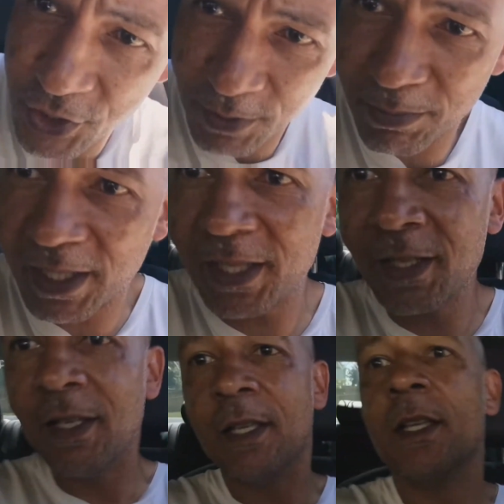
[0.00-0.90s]
engine
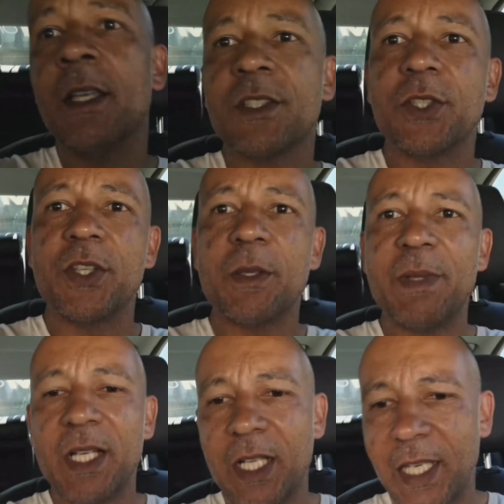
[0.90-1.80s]
bay. So you
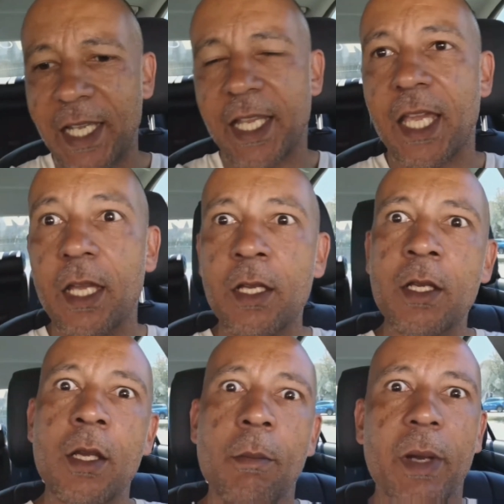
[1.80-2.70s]
could be all like,
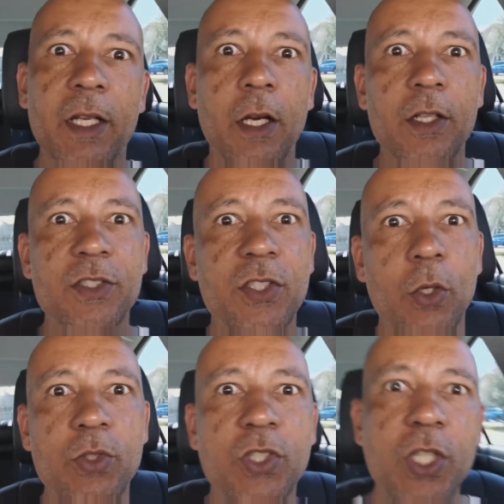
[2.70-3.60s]
my car is
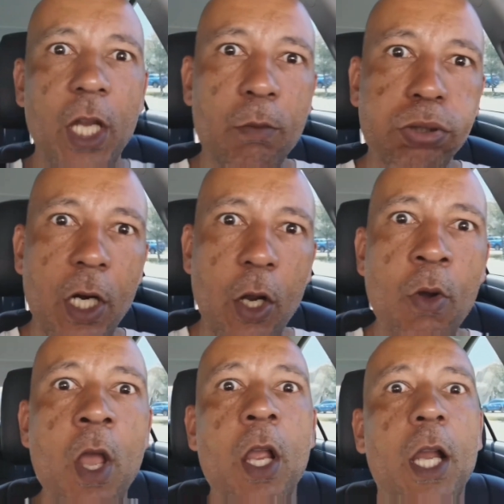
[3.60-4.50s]
so sick,
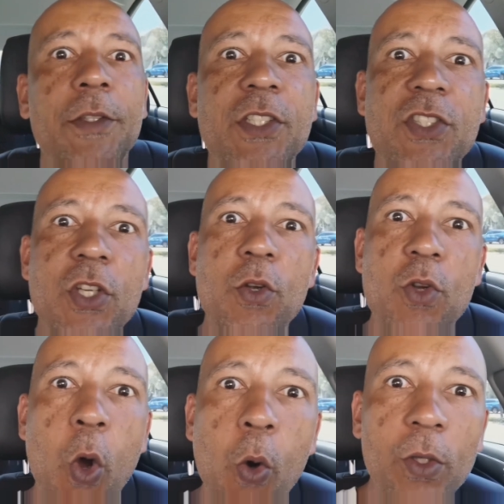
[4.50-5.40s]
bro. Got this
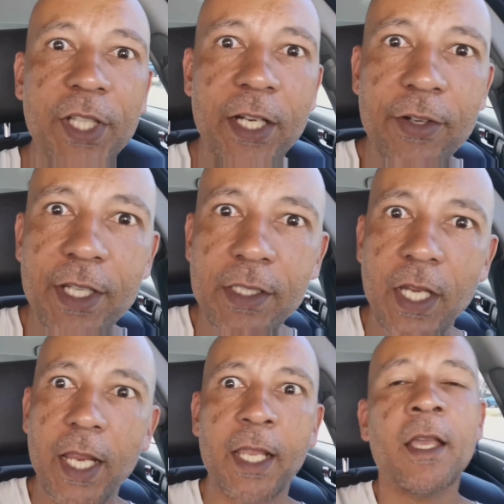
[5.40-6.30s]
new cold air
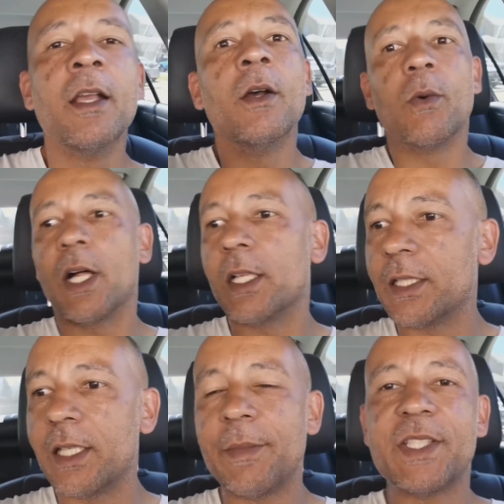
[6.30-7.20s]
intake.
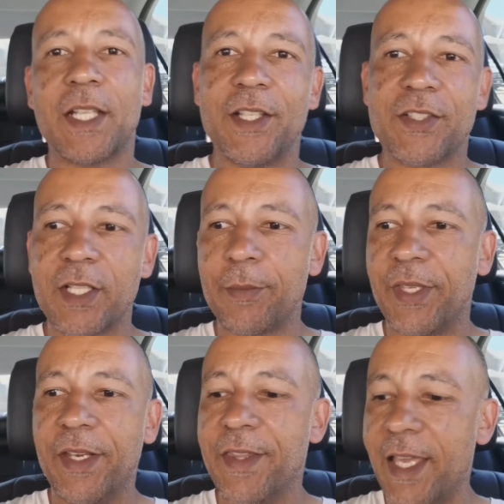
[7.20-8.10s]
Well, let me tell you
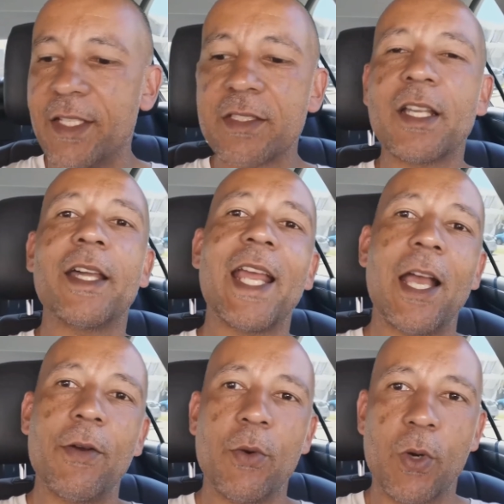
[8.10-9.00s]
something. That is not
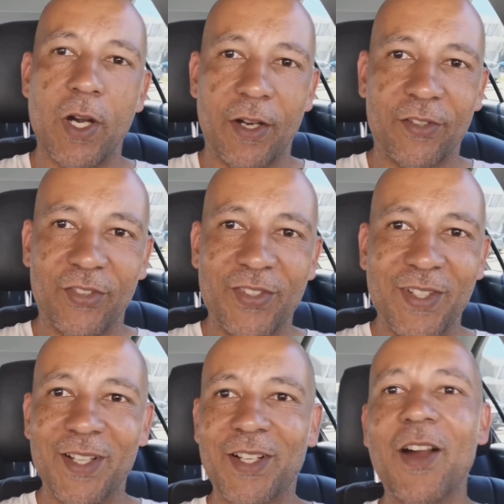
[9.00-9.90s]
how it works.
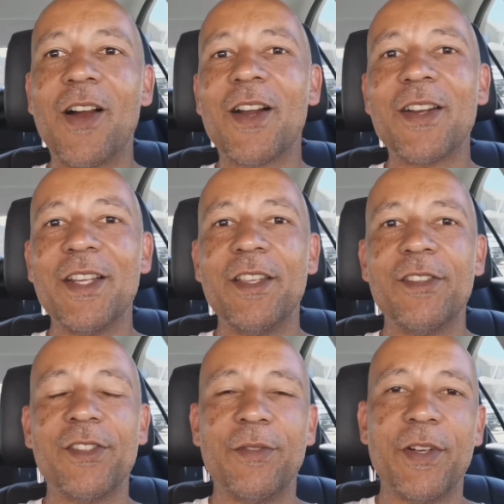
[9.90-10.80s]
A car
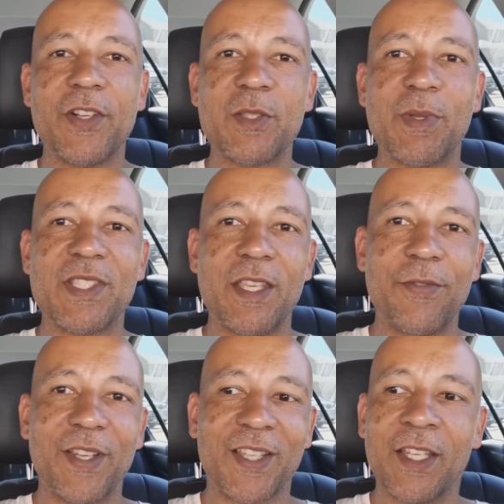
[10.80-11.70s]
is a very
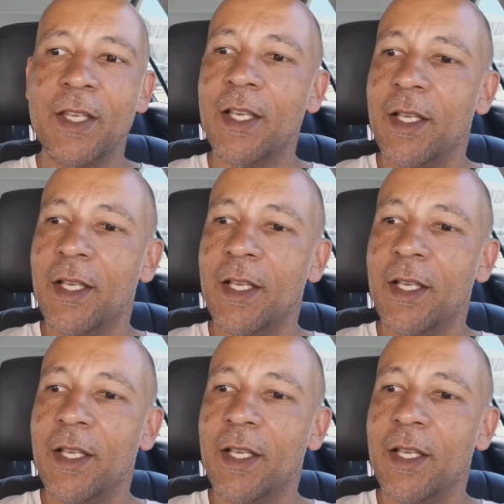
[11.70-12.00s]
specific